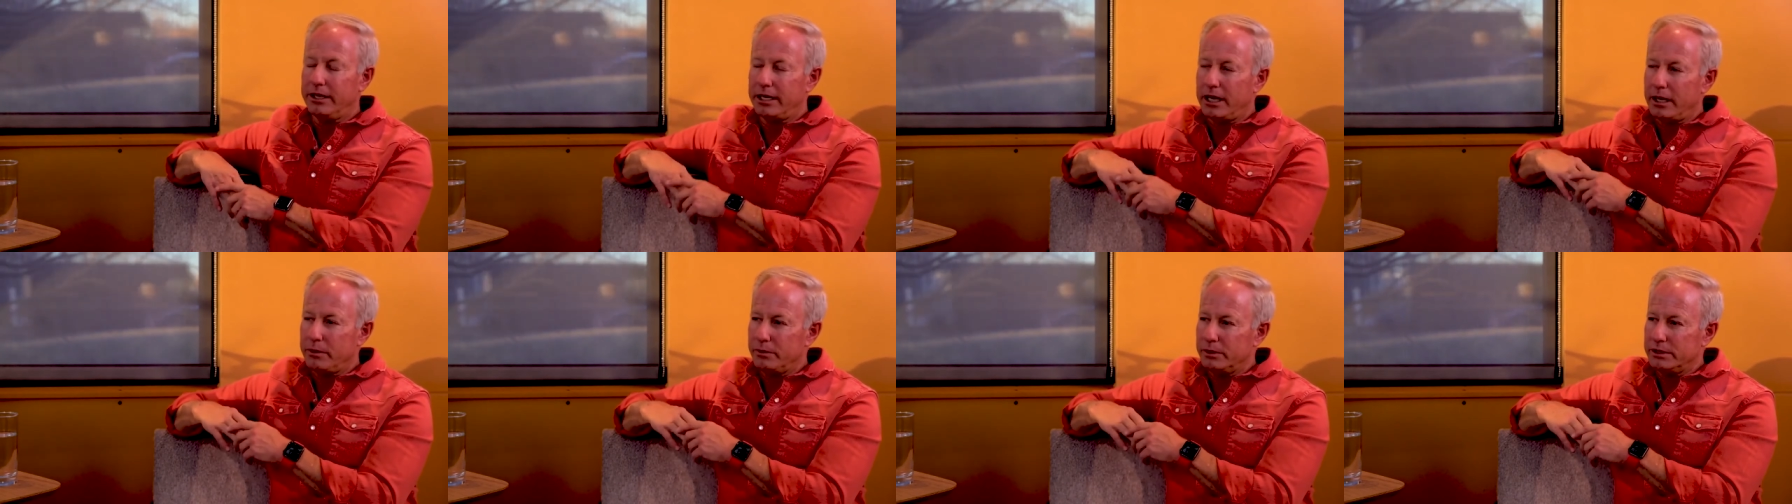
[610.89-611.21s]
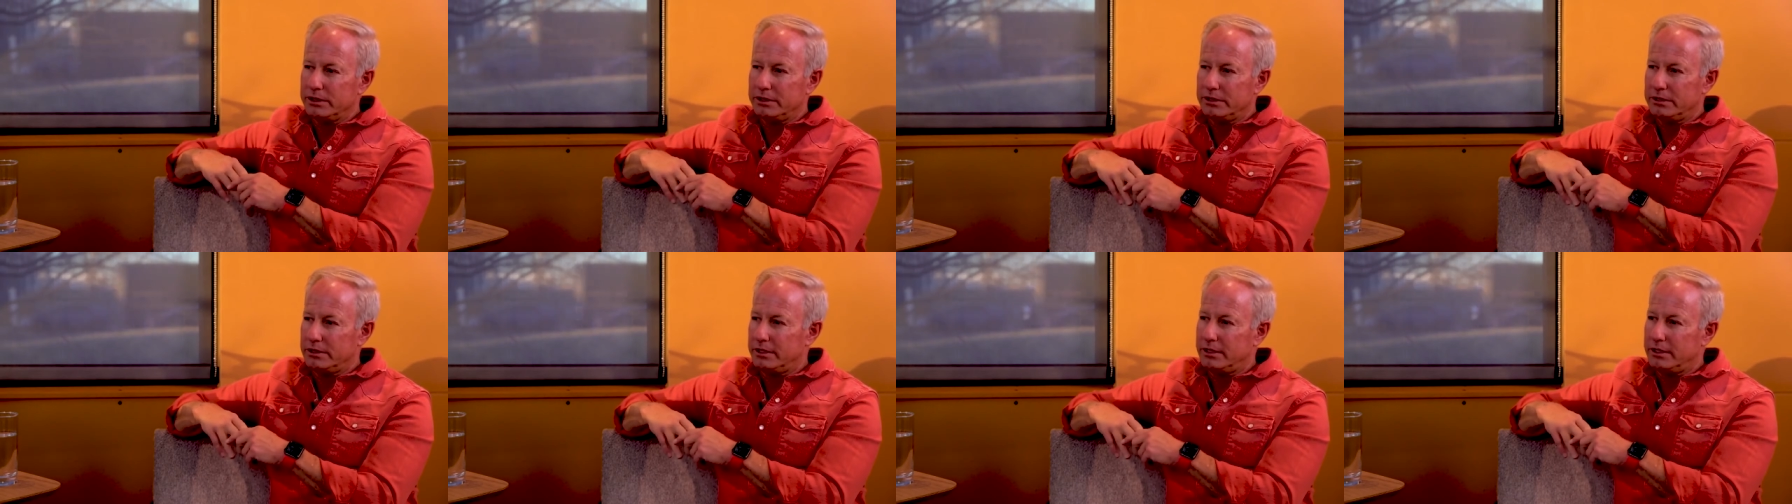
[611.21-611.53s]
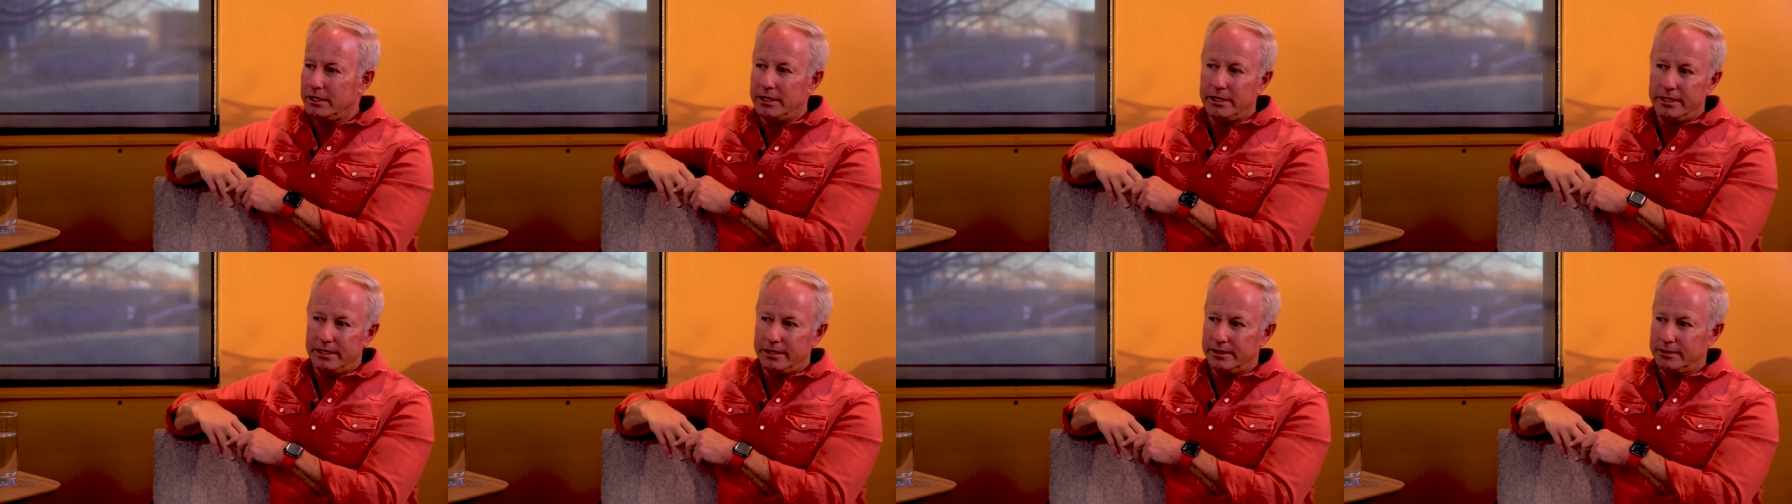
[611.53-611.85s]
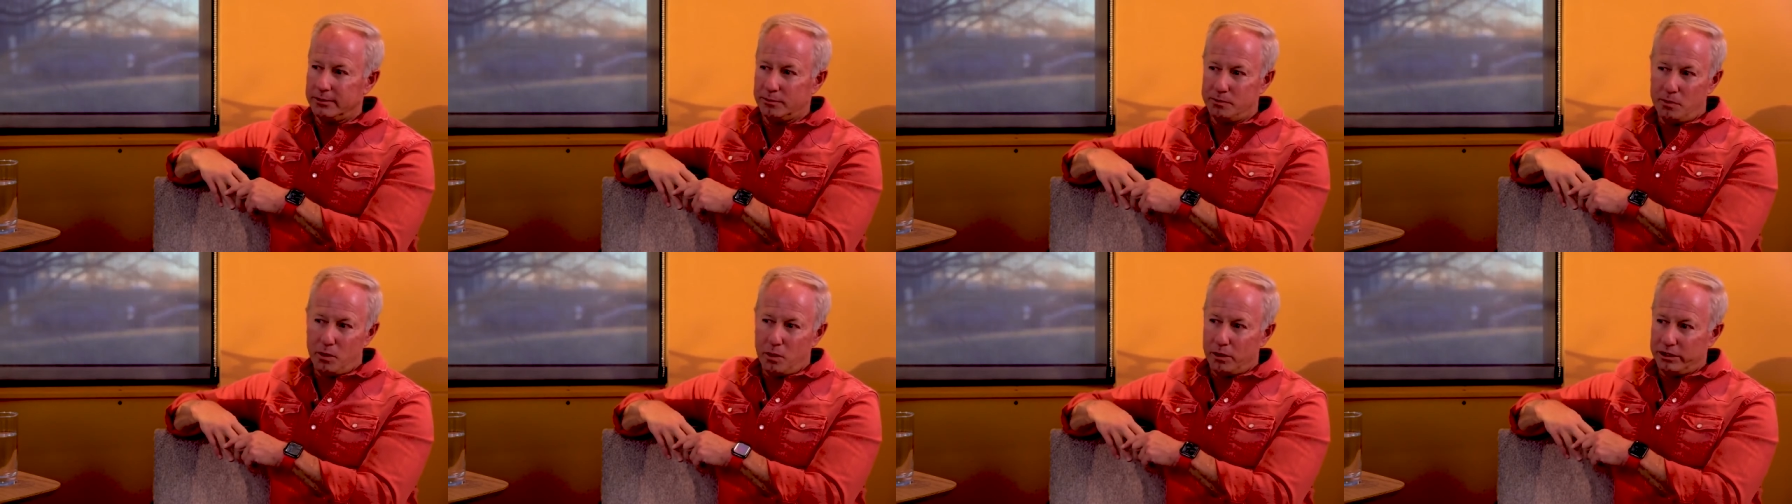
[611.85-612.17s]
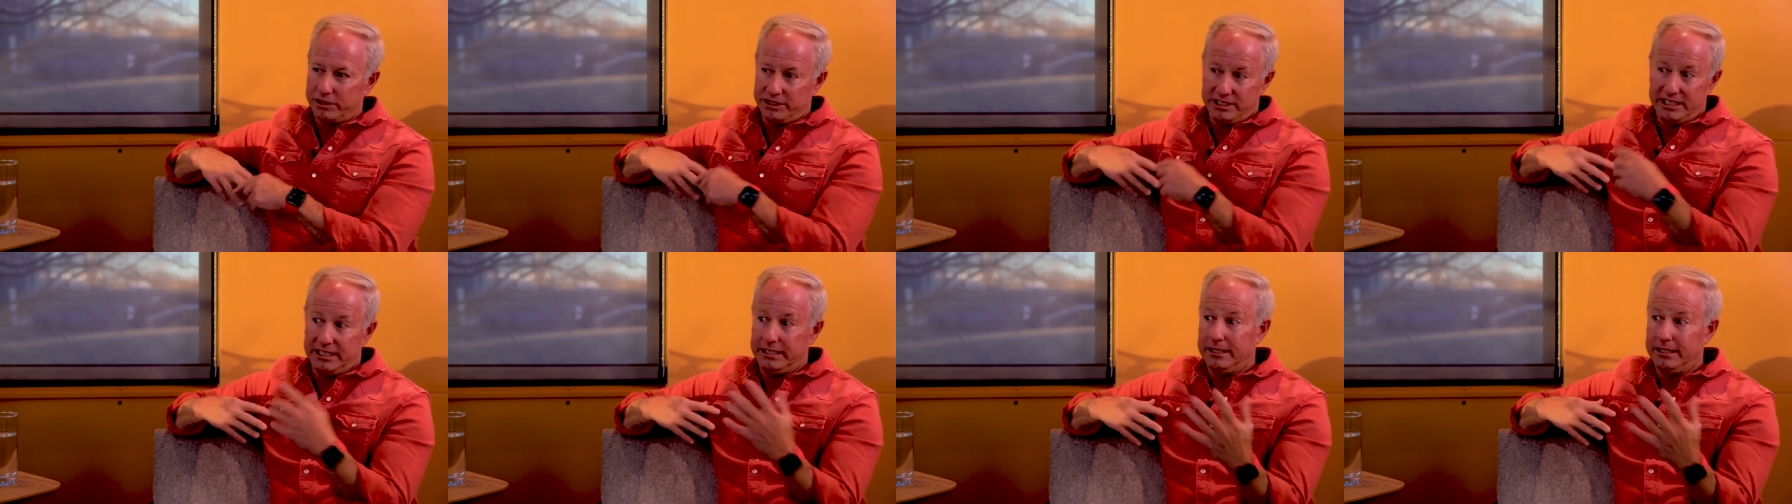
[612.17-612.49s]
that I would say is
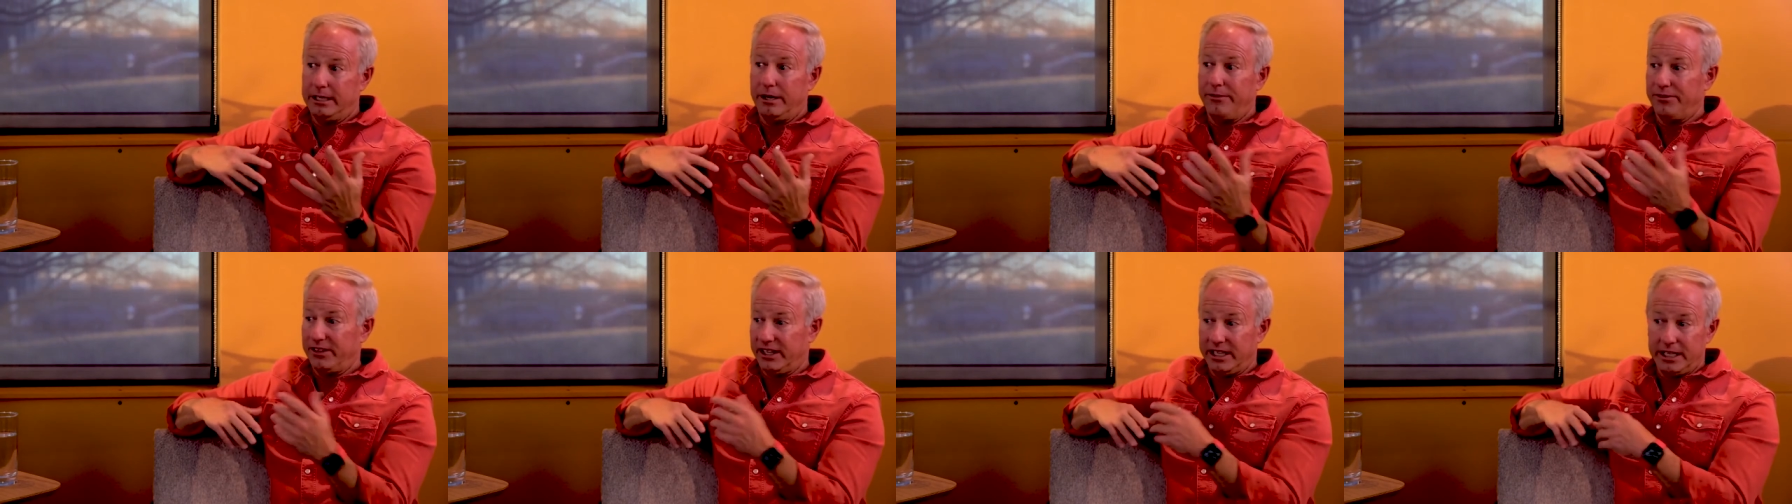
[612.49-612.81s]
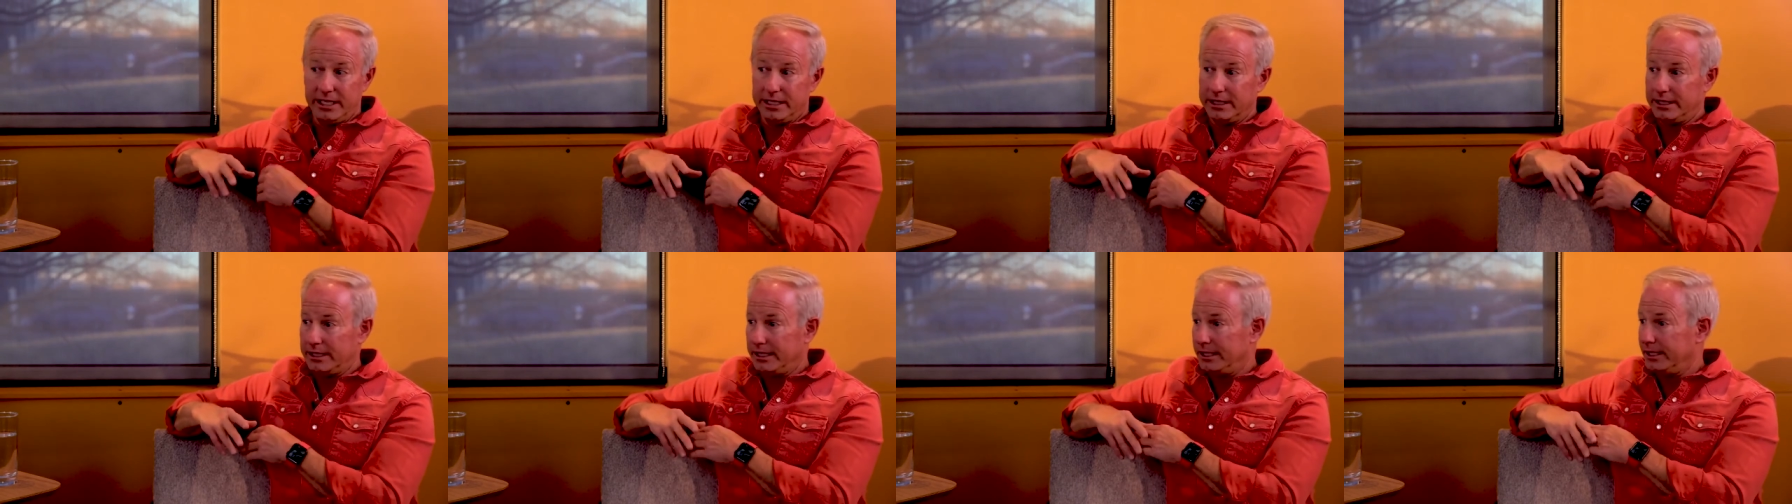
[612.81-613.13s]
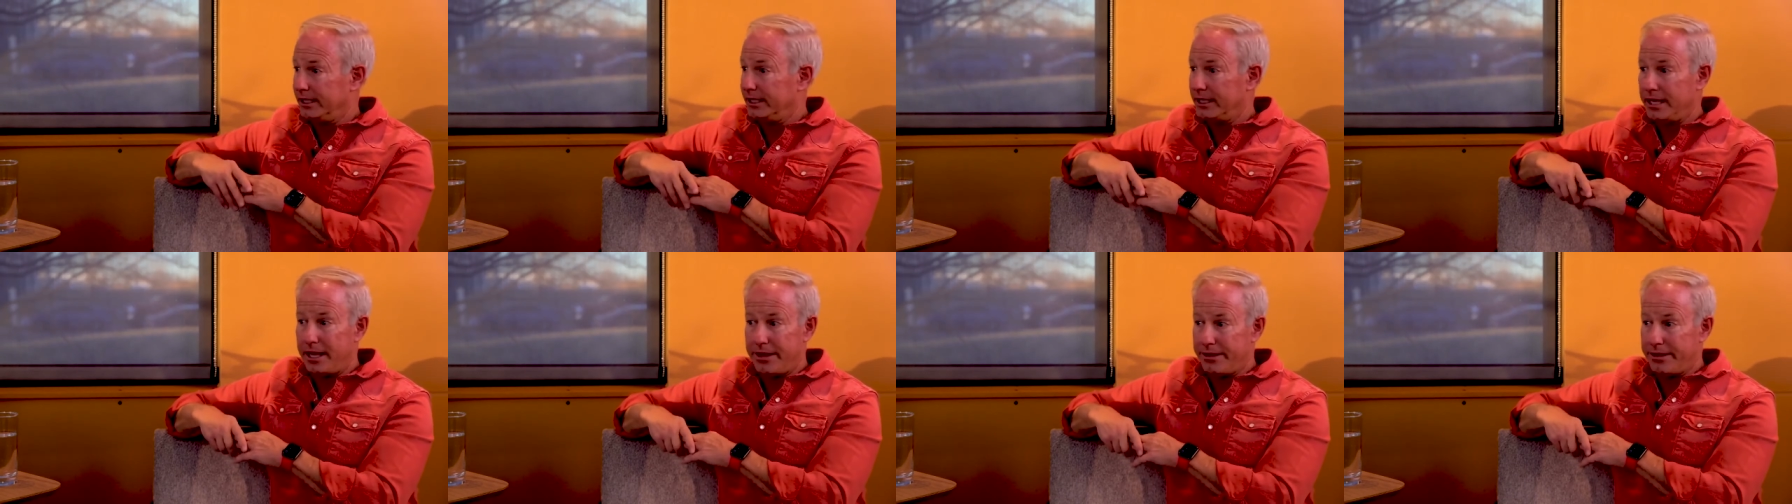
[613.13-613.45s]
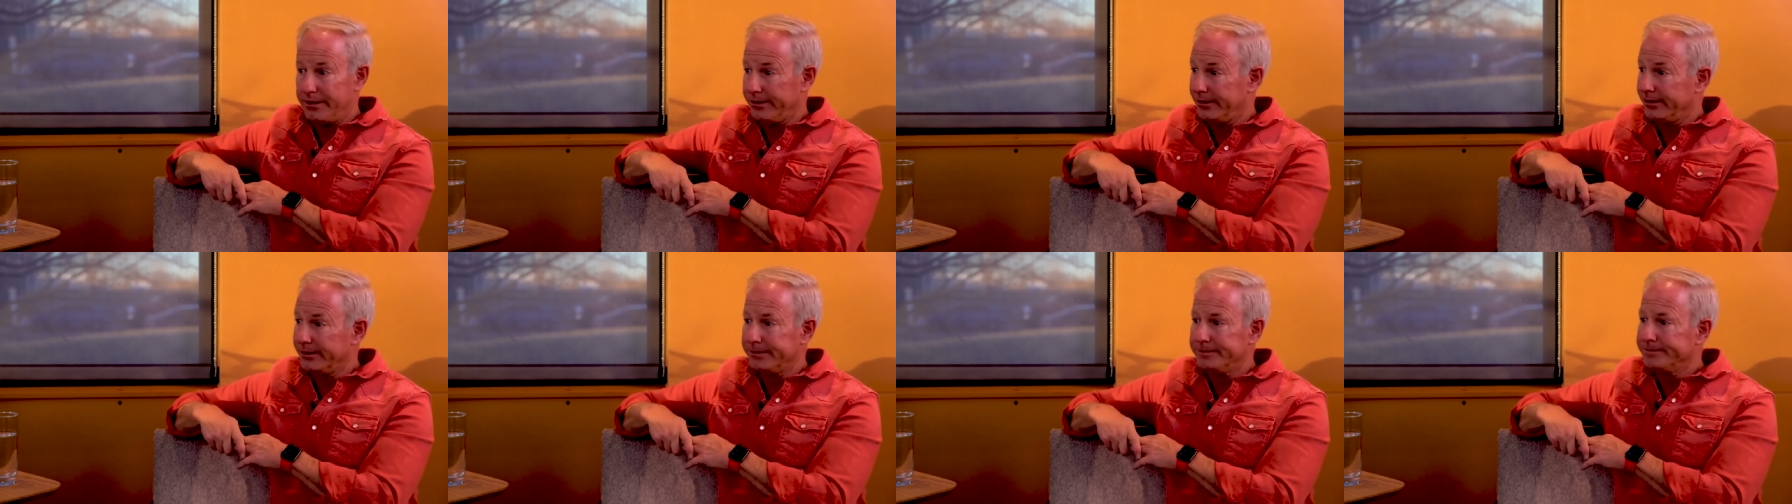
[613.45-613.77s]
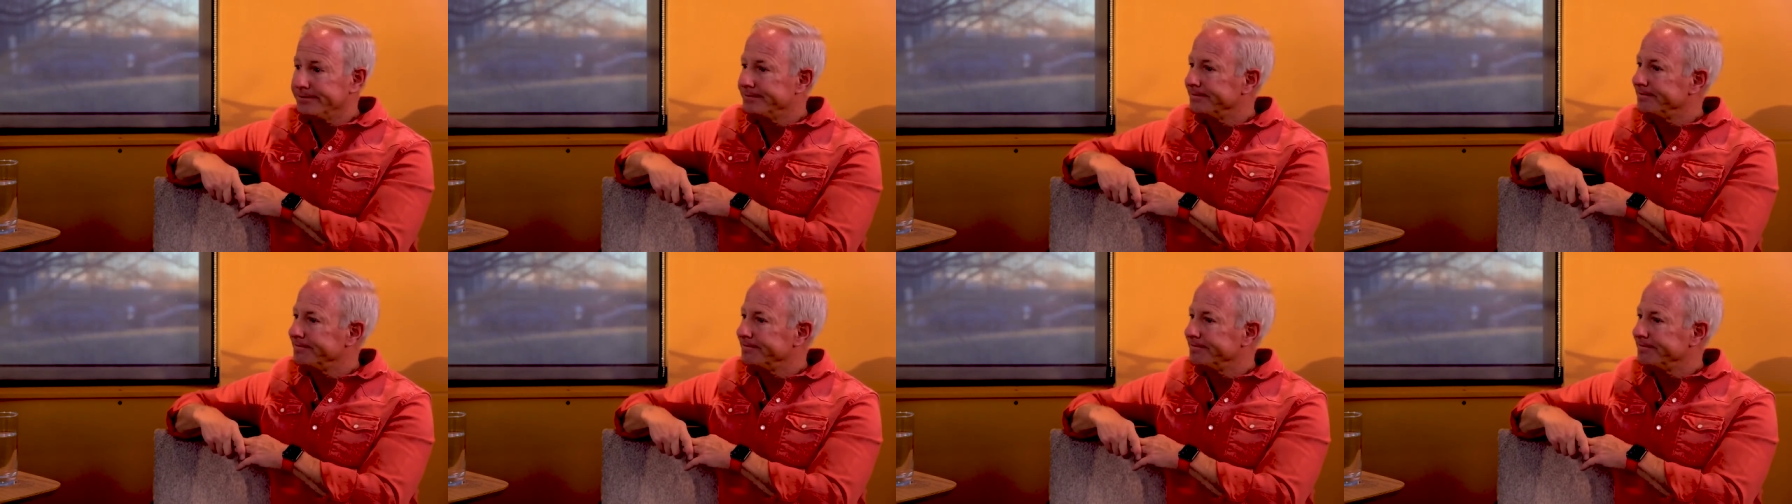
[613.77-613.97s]
more significant than another.